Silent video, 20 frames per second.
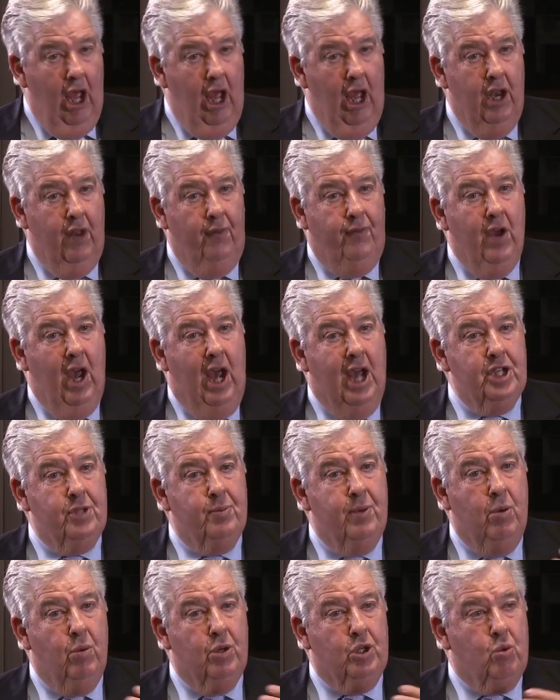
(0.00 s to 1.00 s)
And if you ask
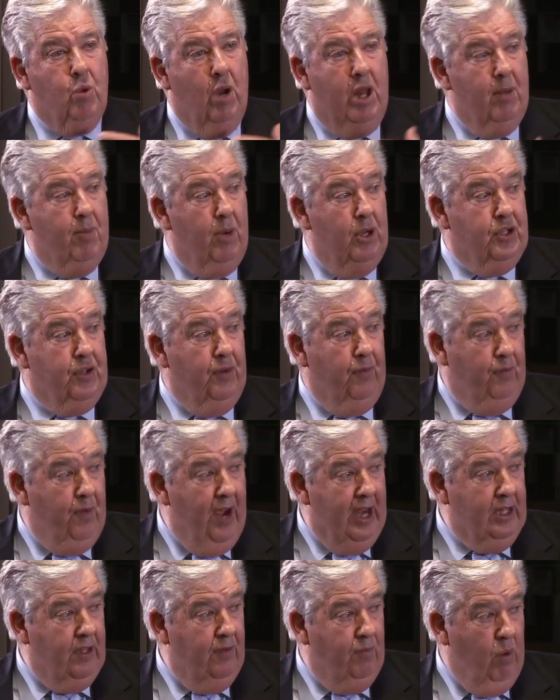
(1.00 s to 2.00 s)
me which one of the most
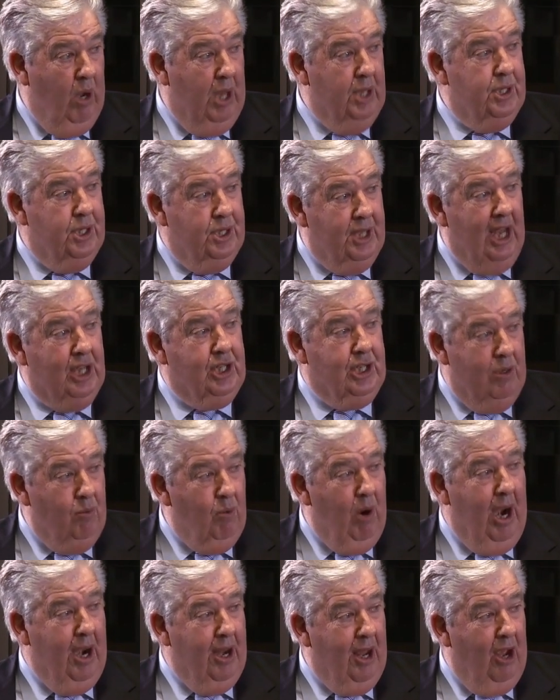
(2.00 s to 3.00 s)
effective ones is actually
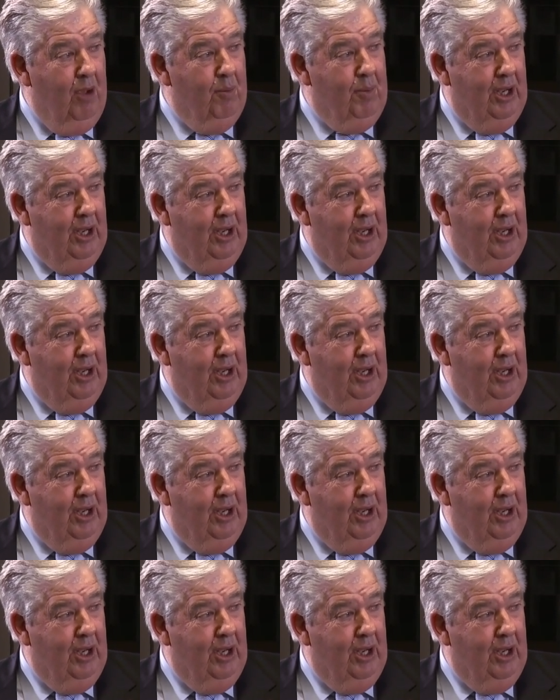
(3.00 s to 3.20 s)
radio,